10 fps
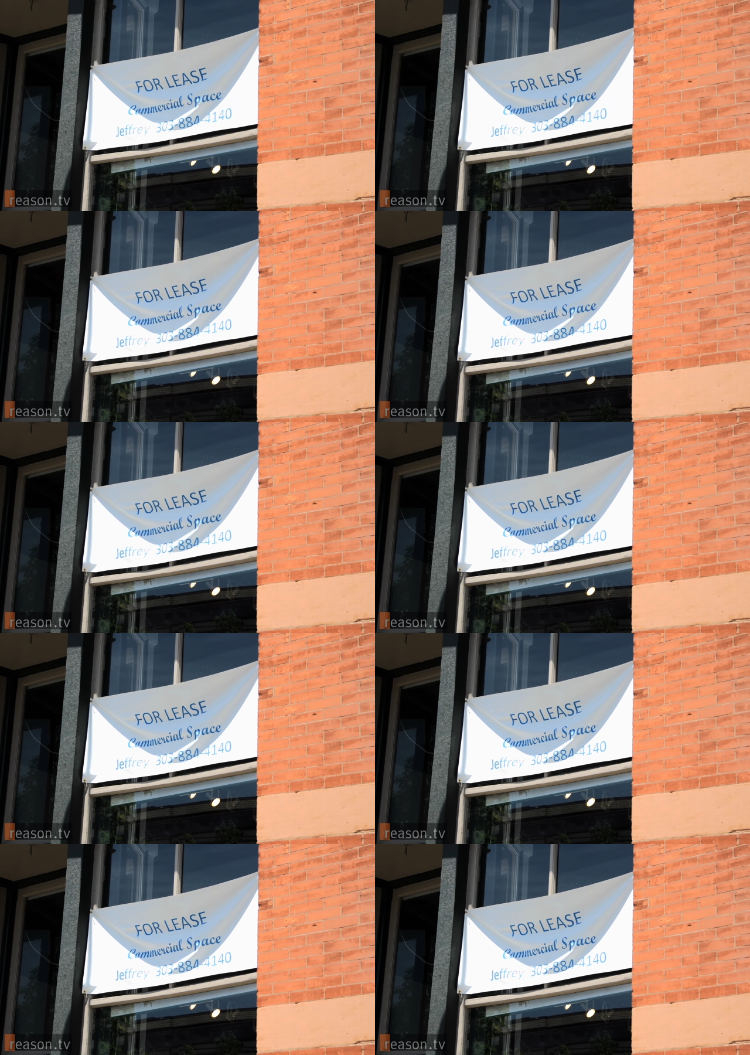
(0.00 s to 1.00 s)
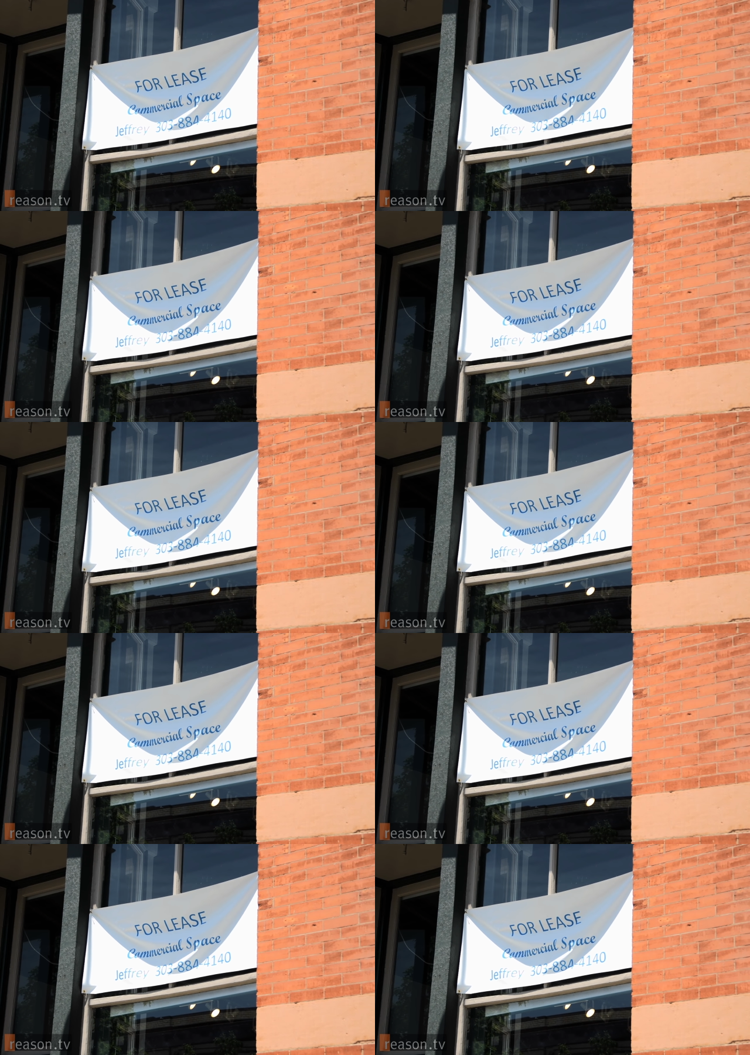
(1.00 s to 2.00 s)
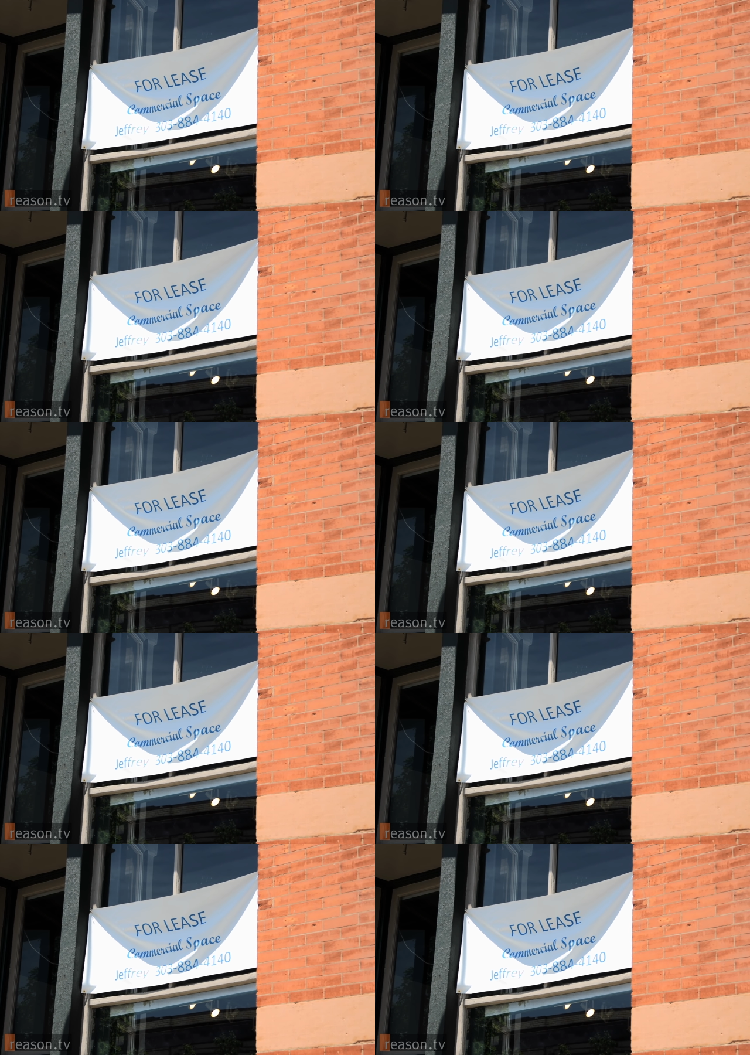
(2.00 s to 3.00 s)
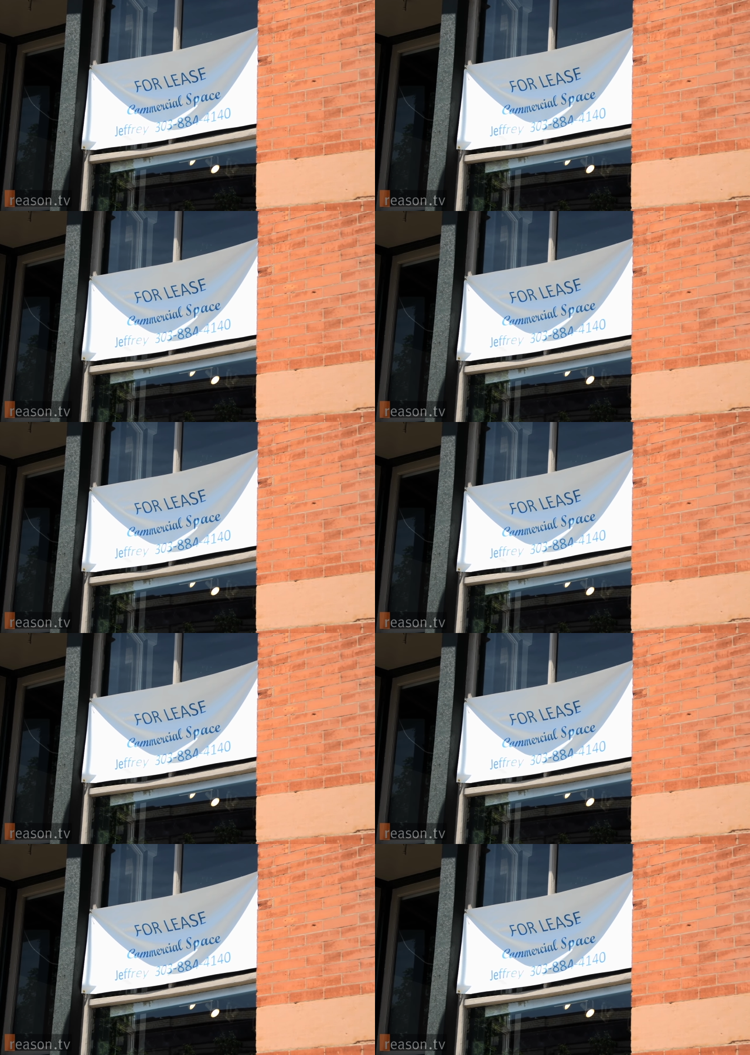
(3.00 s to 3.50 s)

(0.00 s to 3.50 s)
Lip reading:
No face is visible, so there are no lips to read.